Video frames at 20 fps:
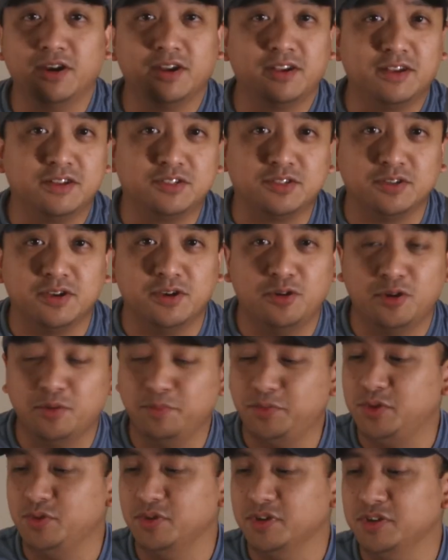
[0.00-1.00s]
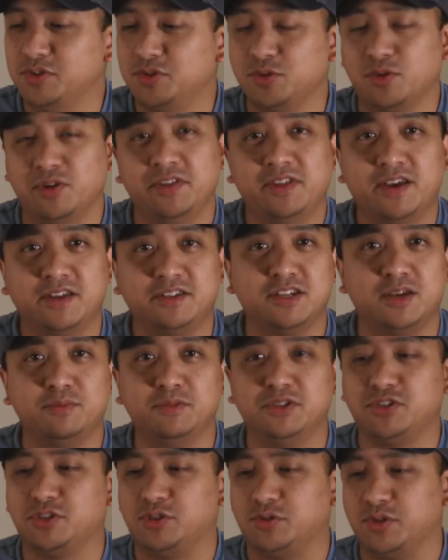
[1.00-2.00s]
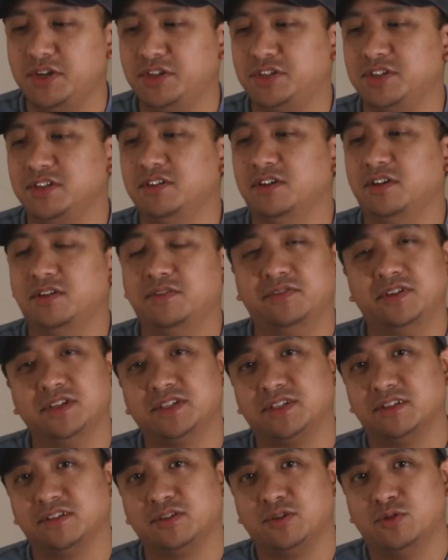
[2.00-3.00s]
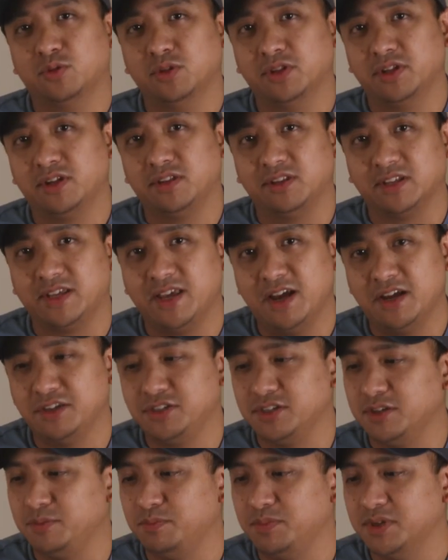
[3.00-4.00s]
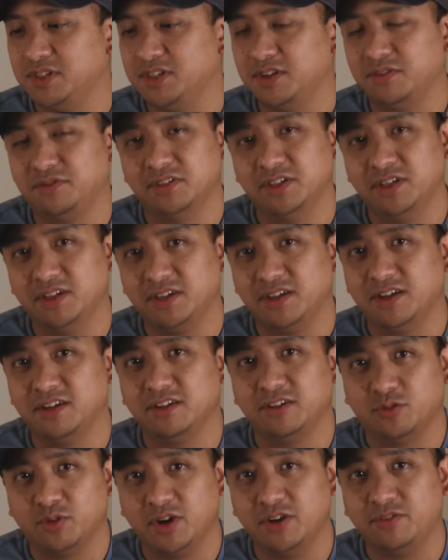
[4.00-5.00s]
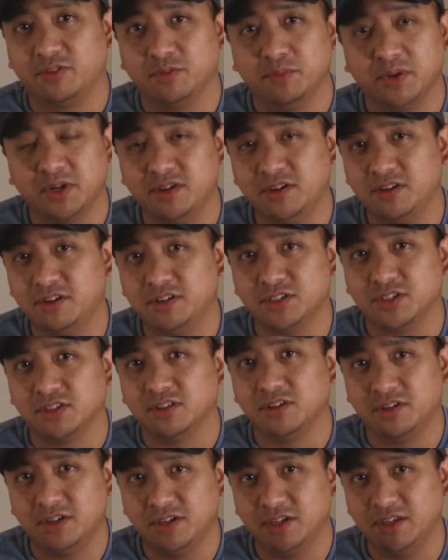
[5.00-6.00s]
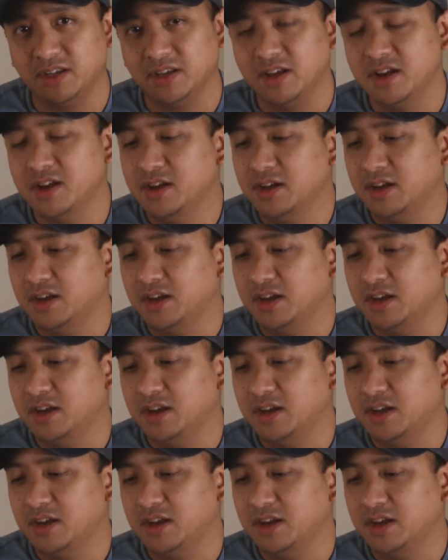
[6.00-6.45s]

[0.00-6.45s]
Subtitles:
right, guys, so I hope you enjoyed that demonstration of this cool little gadget, but definitely, again, great for beginners learning